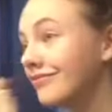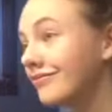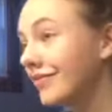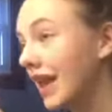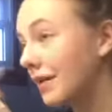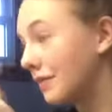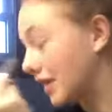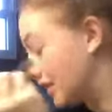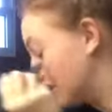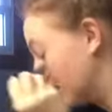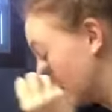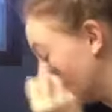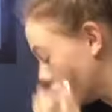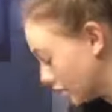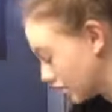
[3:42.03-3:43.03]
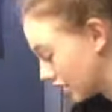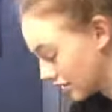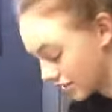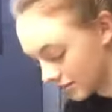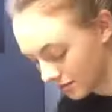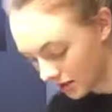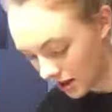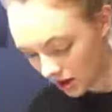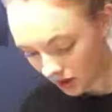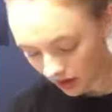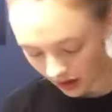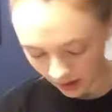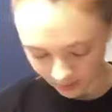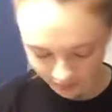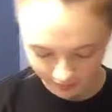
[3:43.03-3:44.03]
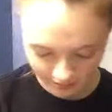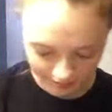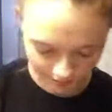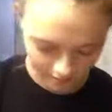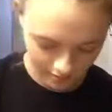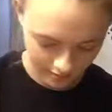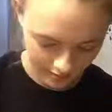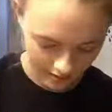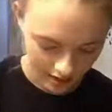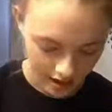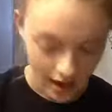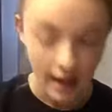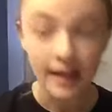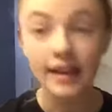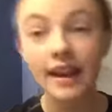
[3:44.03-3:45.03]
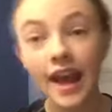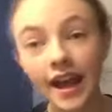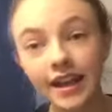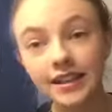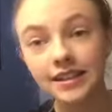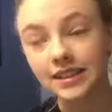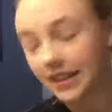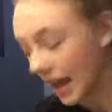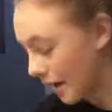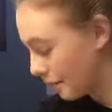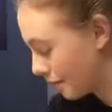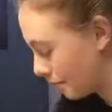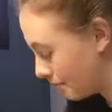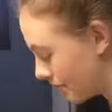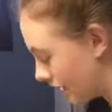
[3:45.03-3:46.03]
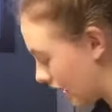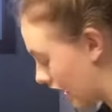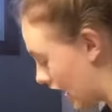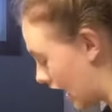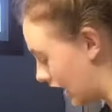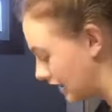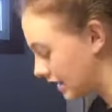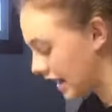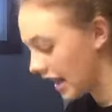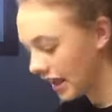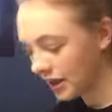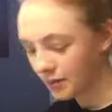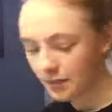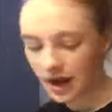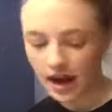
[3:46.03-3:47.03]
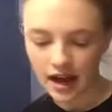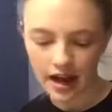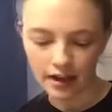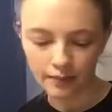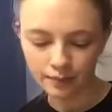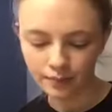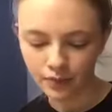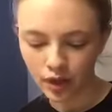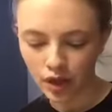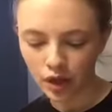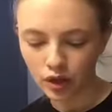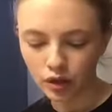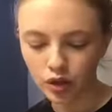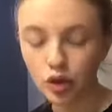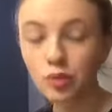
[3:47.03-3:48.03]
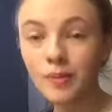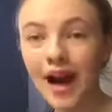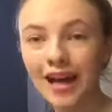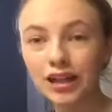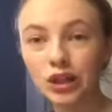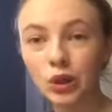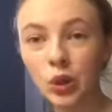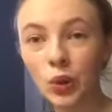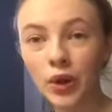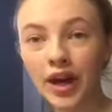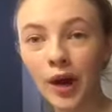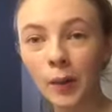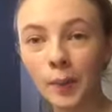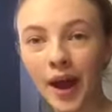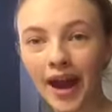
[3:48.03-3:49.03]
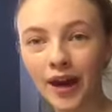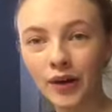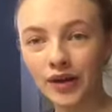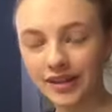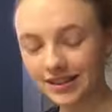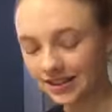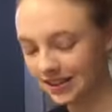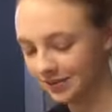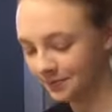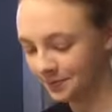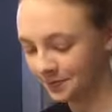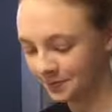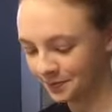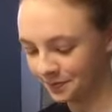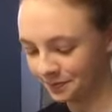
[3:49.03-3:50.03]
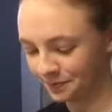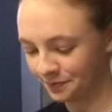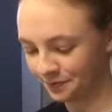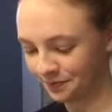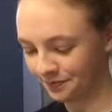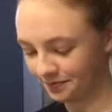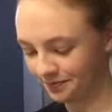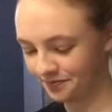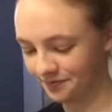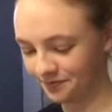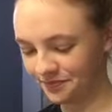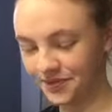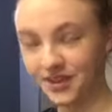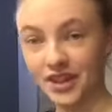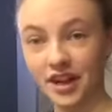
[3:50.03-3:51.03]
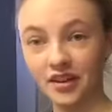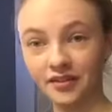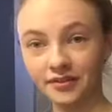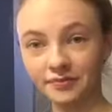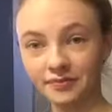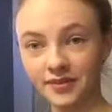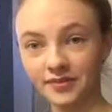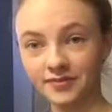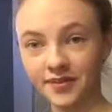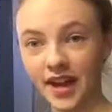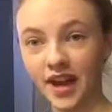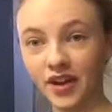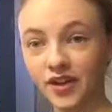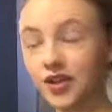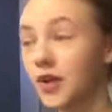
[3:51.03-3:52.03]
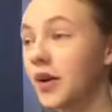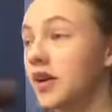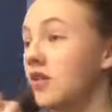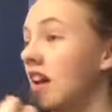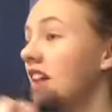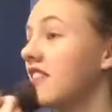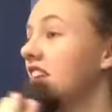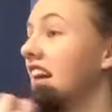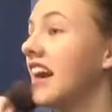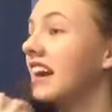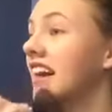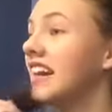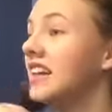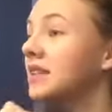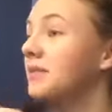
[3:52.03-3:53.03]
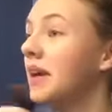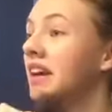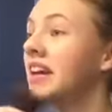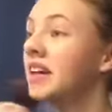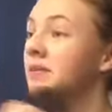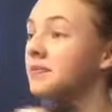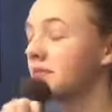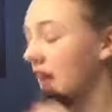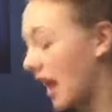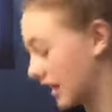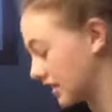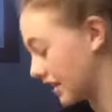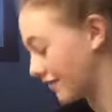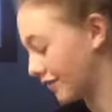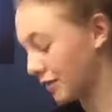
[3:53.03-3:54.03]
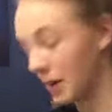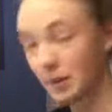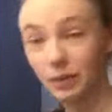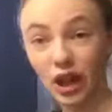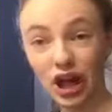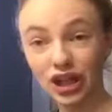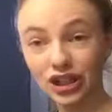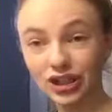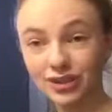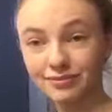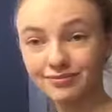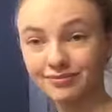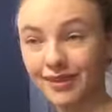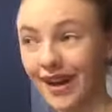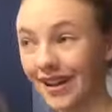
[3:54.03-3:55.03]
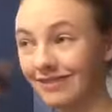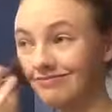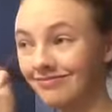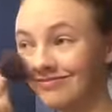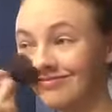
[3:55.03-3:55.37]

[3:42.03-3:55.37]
That made no sense. Okay. Next step, I take my True Match L'Oreal Paris stuff. Also, I don't have any high-end makeup except for my blush, but